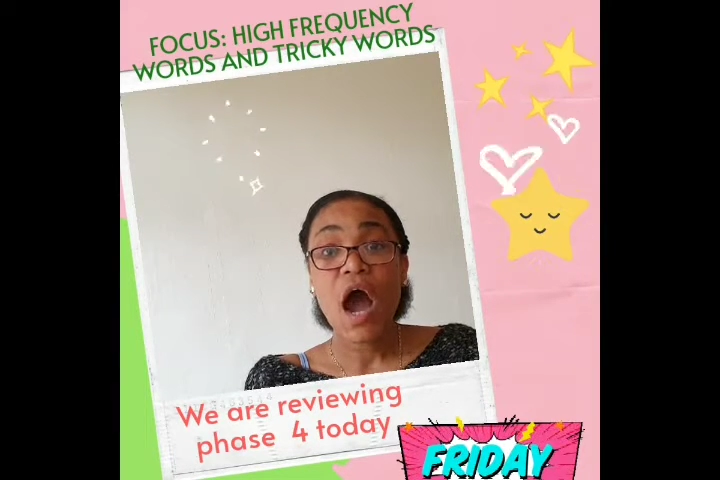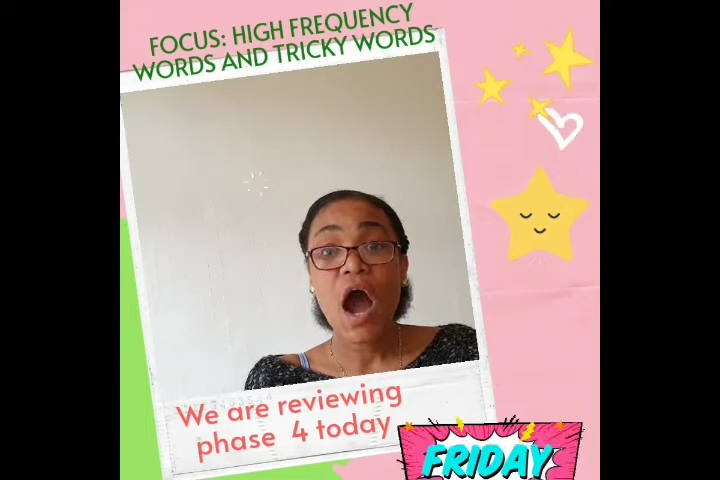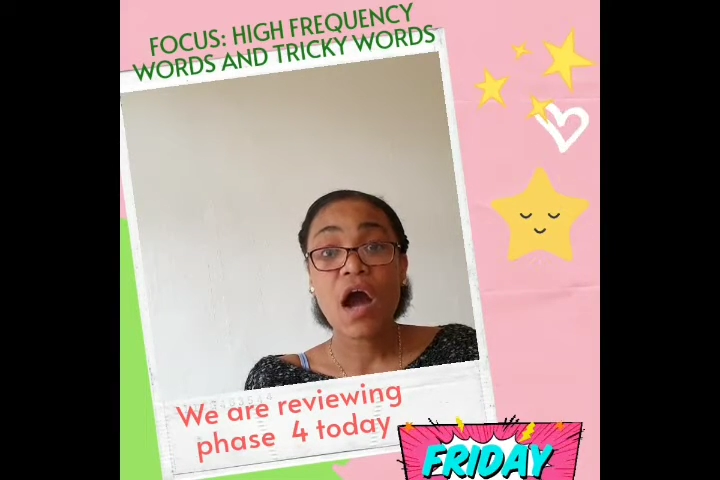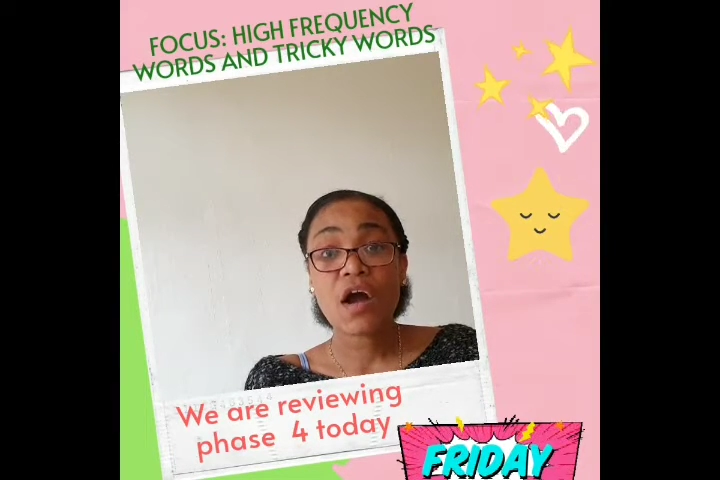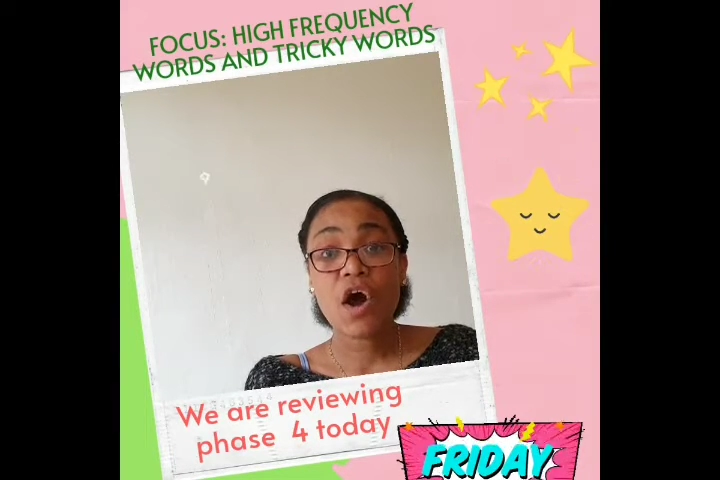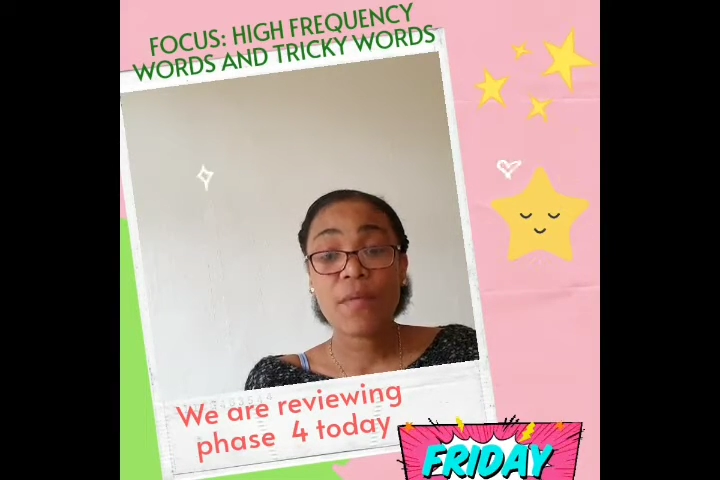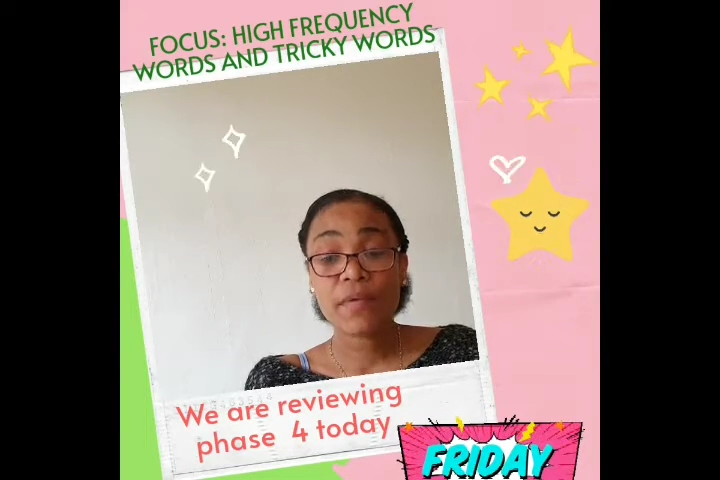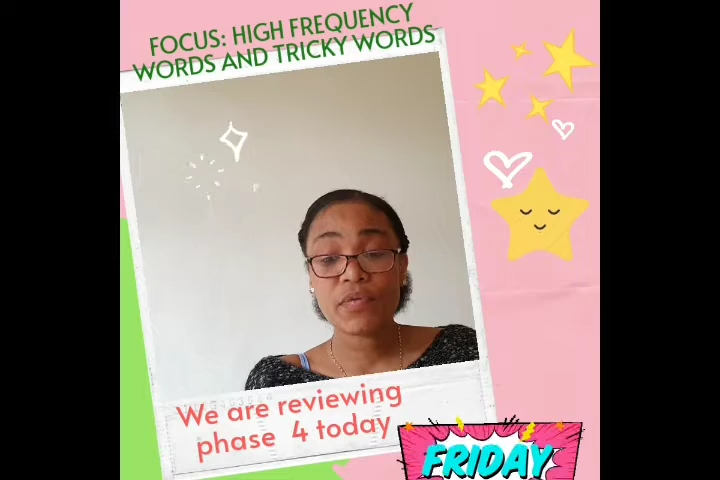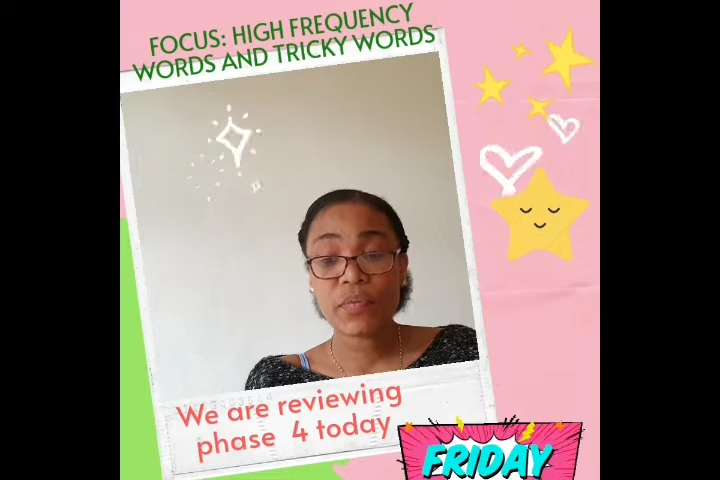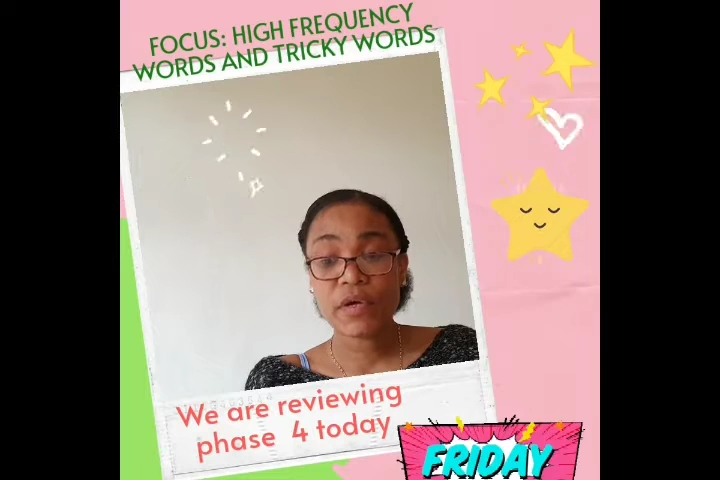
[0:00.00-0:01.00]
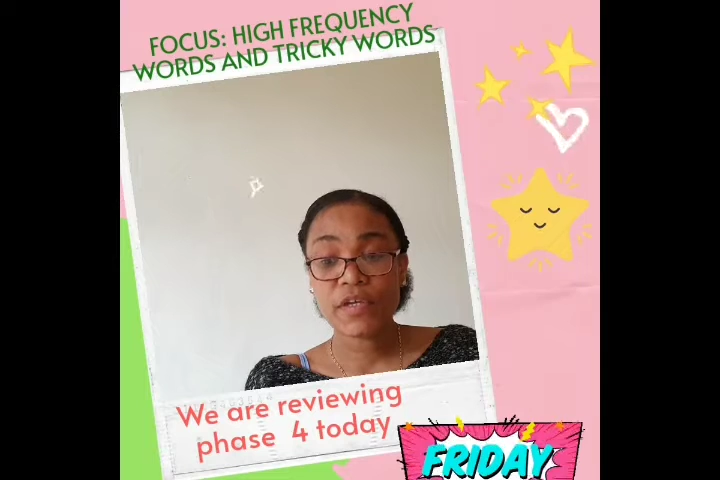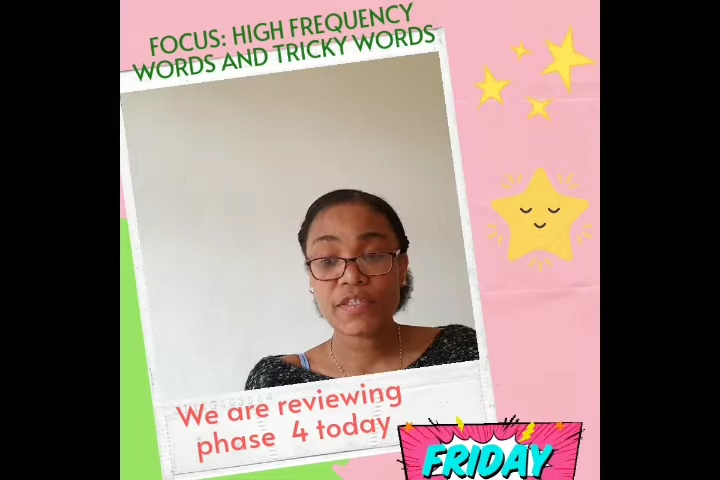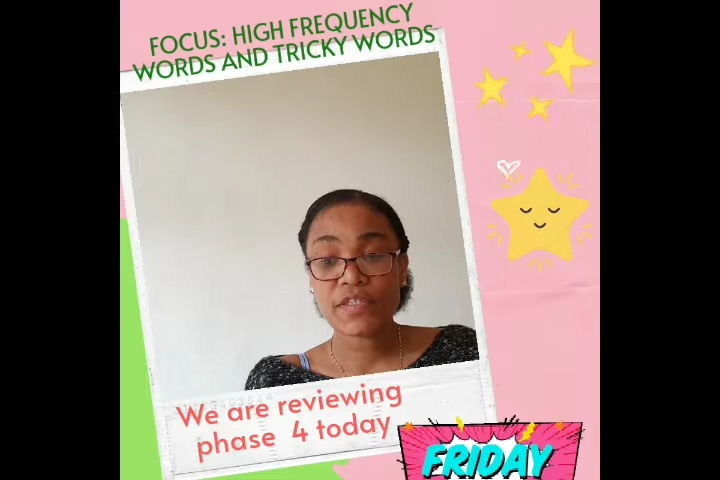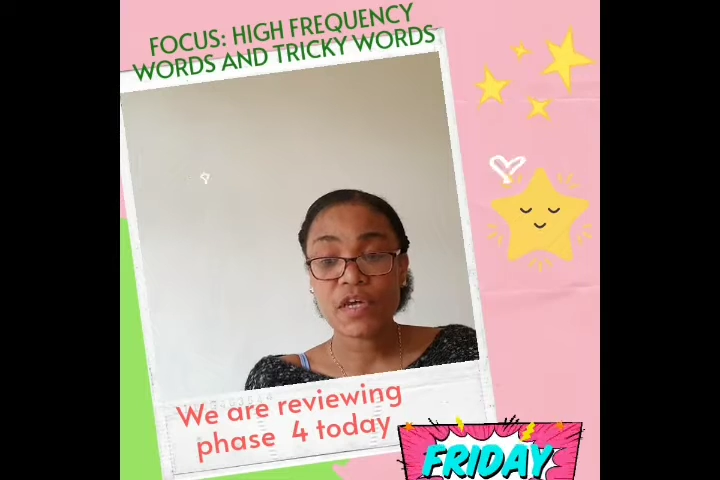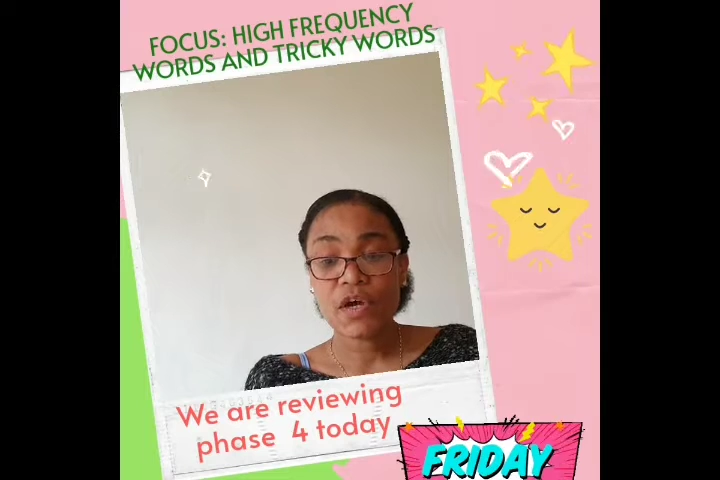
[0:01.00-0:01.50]
are common
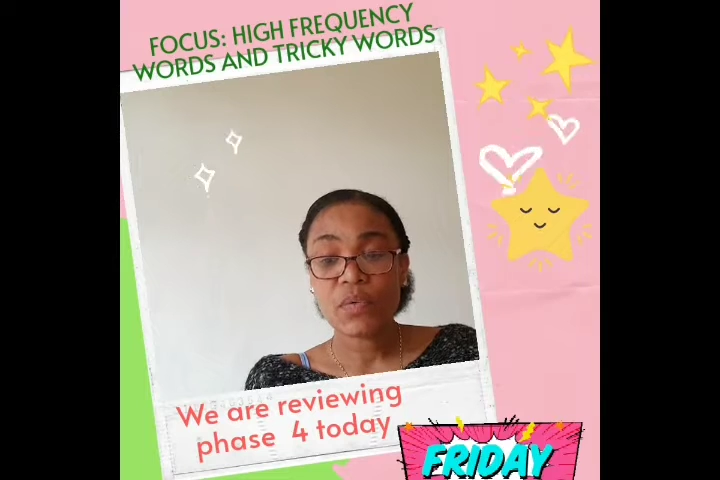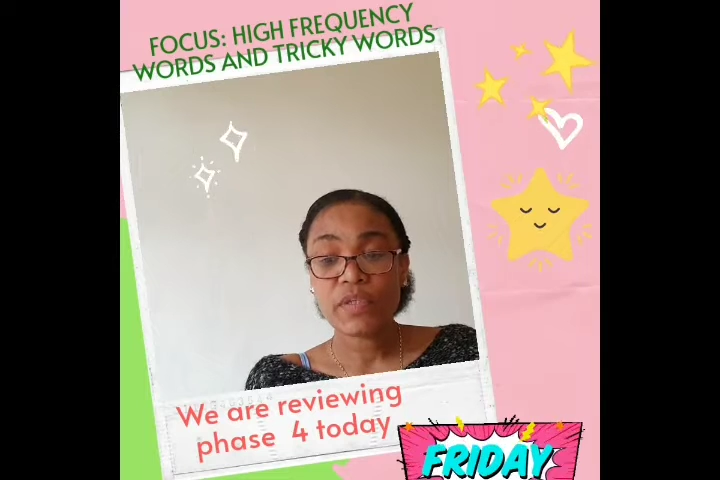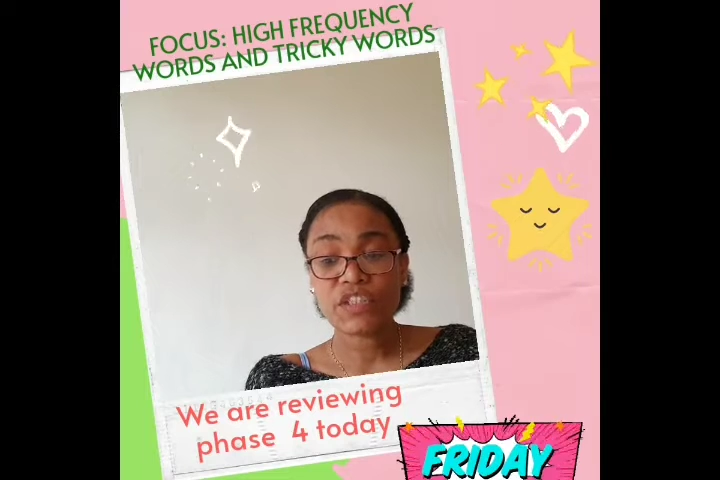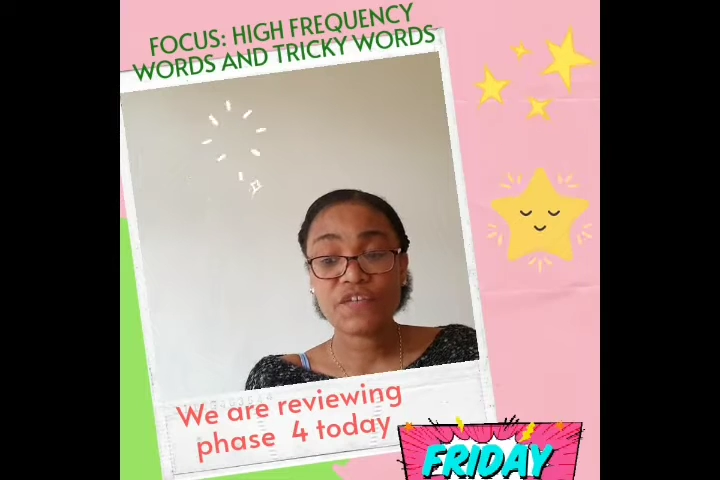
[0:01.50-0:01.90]
words which are